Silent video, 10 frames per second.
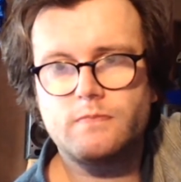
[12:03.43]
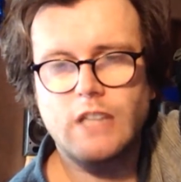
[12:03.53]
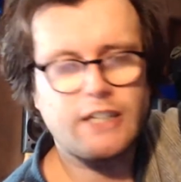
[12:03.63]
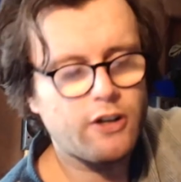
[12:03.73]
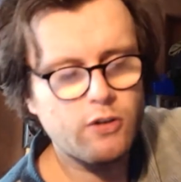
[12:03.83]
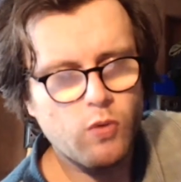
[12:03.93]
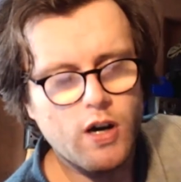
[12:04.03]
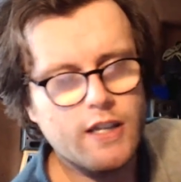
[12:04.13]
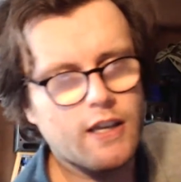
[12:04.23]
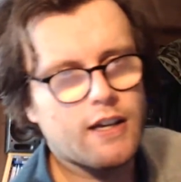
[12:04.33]
I don't know
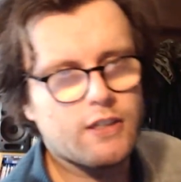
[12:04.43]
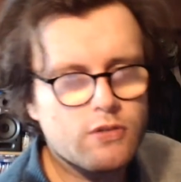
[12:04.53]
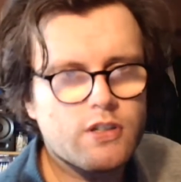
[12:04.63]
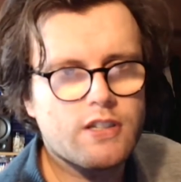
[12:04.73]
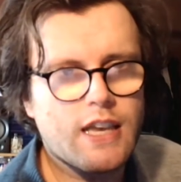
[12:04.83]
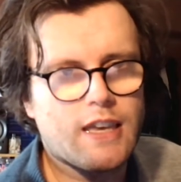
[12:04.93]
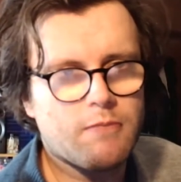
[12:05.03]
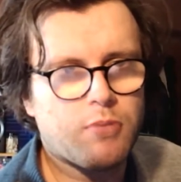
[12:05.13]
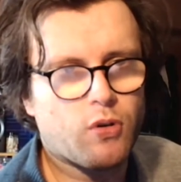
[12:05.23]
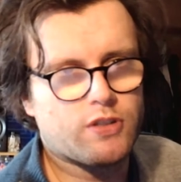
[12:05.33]
why I used to say
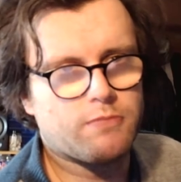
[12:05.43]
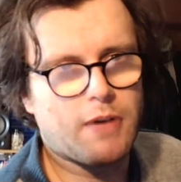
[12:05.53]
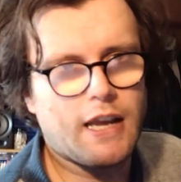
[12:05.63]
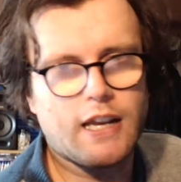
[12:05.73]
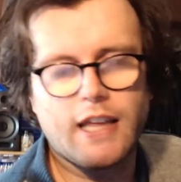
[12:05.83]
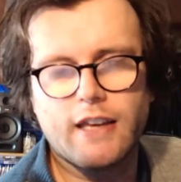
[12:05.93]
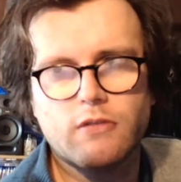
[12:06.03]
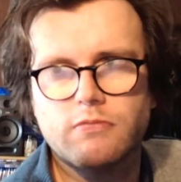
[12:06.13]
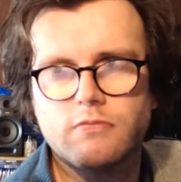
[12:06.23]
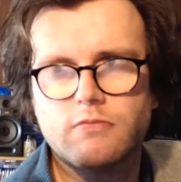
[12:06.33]
imported pale ale.
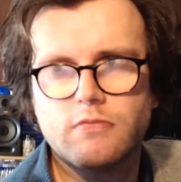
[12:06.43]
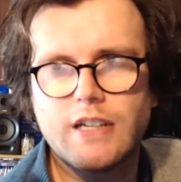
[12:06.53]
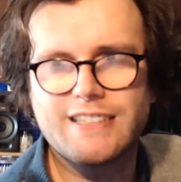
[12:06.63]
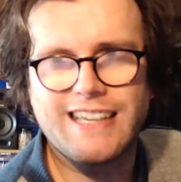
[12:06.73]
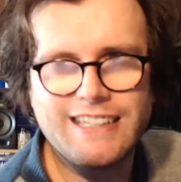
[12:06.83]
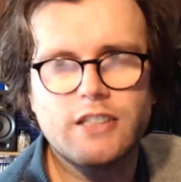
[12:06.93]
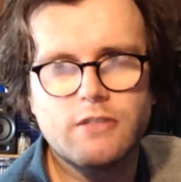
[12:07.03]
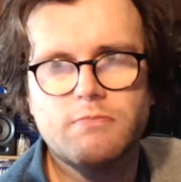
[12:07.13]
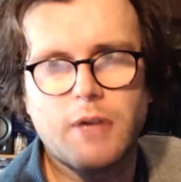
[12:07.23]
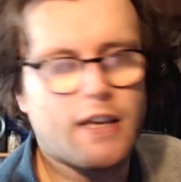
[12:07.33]
It's
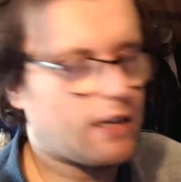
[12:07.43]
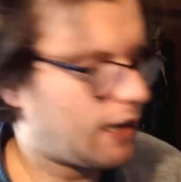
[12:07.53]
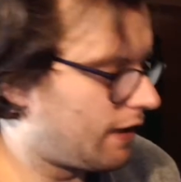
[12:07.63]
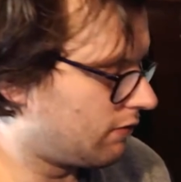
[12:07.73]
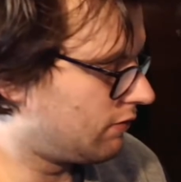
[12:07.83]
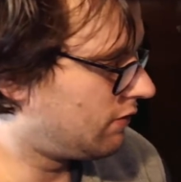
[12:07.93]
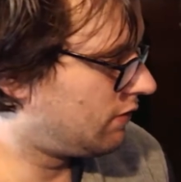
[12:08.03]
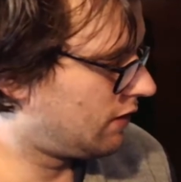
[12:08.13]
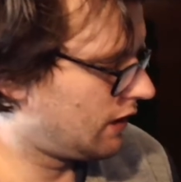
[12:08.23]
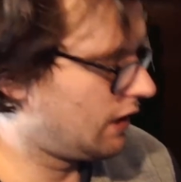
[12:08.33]
Indian pale ale.
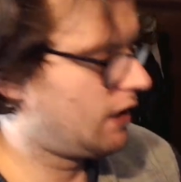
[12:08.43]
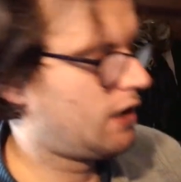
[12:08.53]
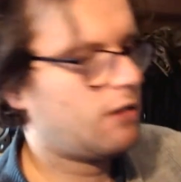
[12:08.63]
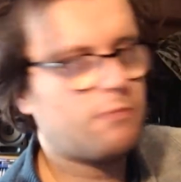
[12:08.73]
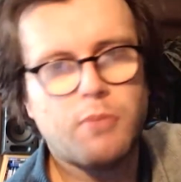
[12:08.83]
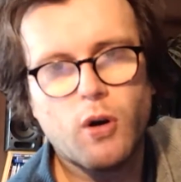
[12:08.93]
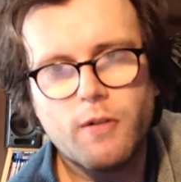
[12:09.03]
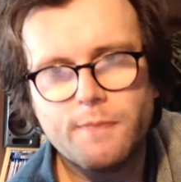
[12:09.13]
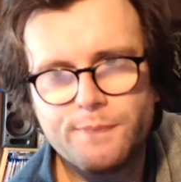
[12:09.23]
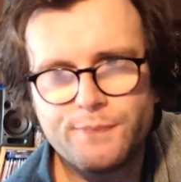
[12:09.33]
But,
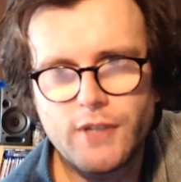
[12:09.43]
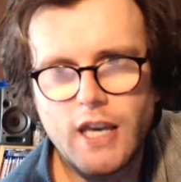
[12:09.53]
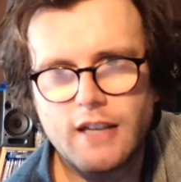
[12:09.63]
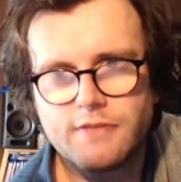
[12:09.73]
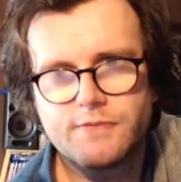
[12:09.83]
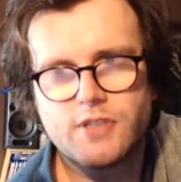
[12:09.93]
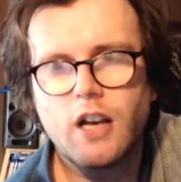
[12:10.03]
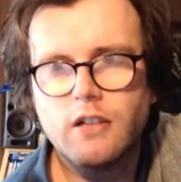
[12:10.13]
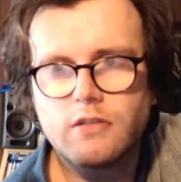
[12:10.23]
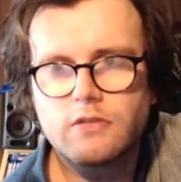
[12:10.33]
yeah, so.